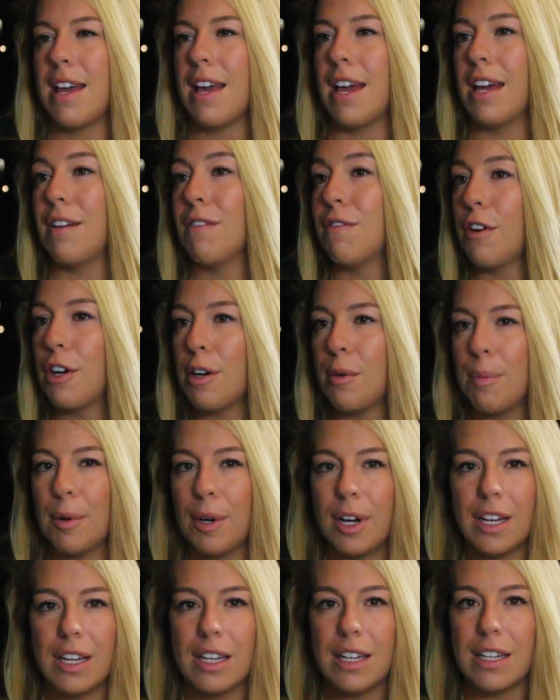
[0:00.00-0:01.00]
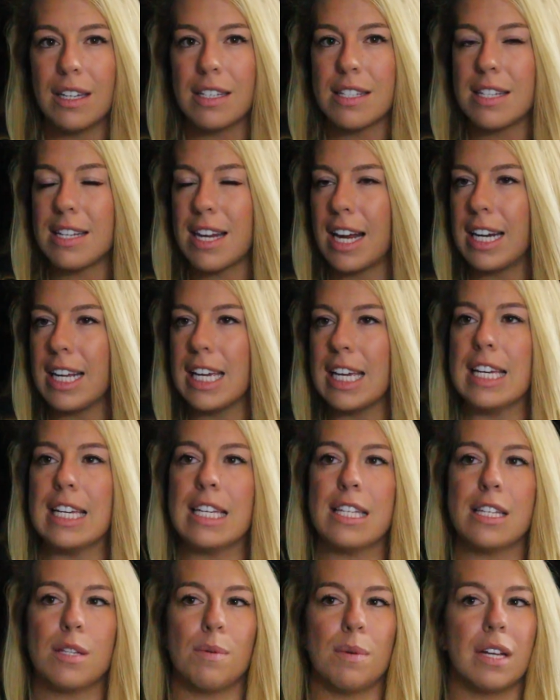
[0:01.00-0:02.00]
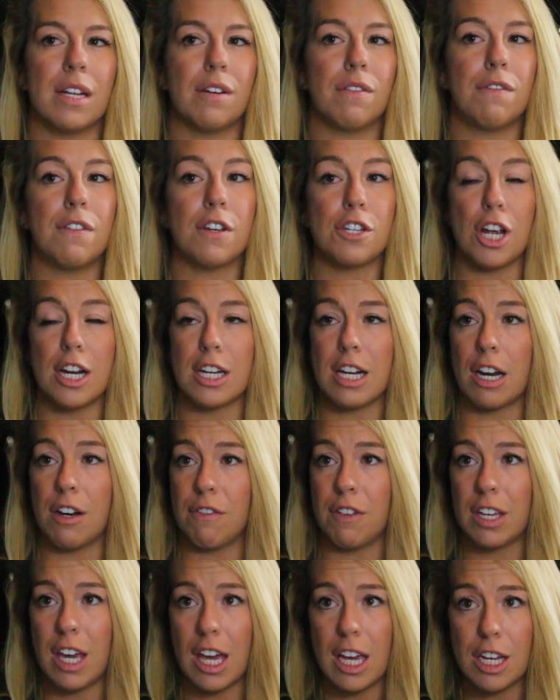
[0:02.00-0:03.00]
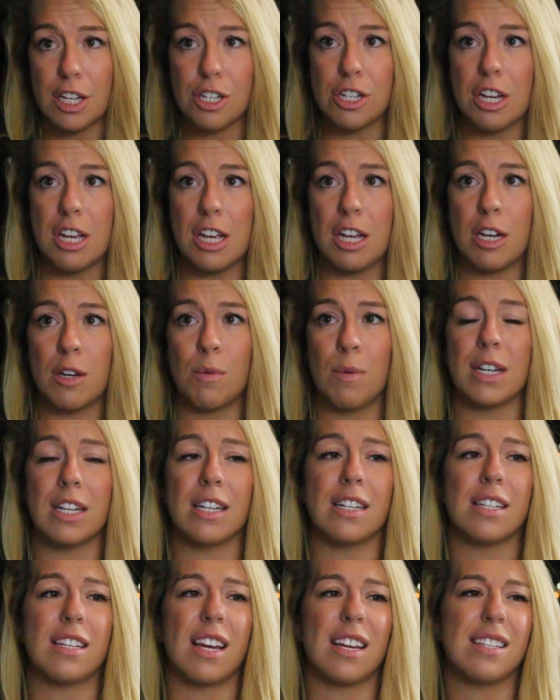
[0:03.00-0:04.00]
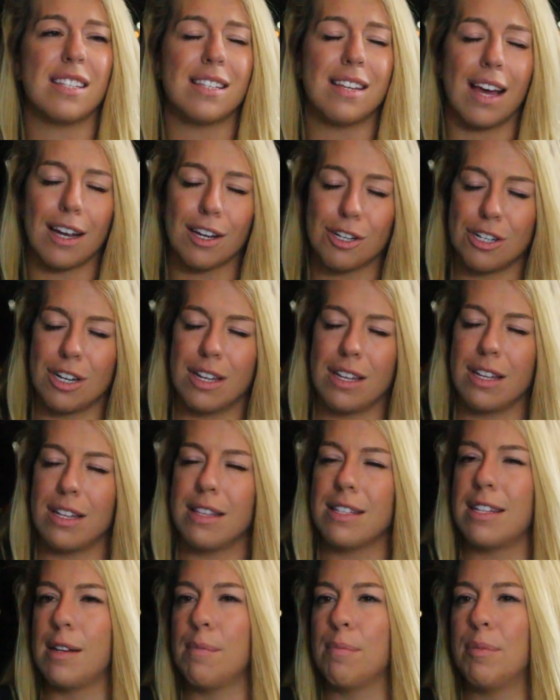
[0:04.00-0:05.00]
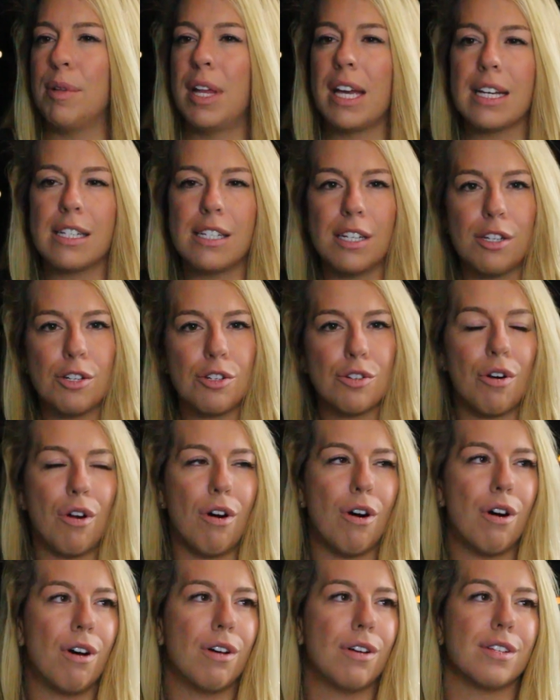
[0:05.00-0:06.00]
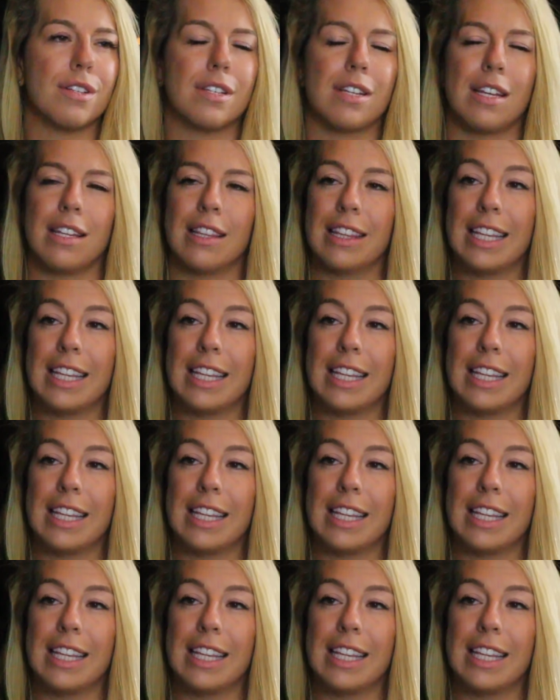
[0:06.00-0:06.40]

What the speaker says: invertebrate studies, we did fish identification, we did dissections and plankton trawls and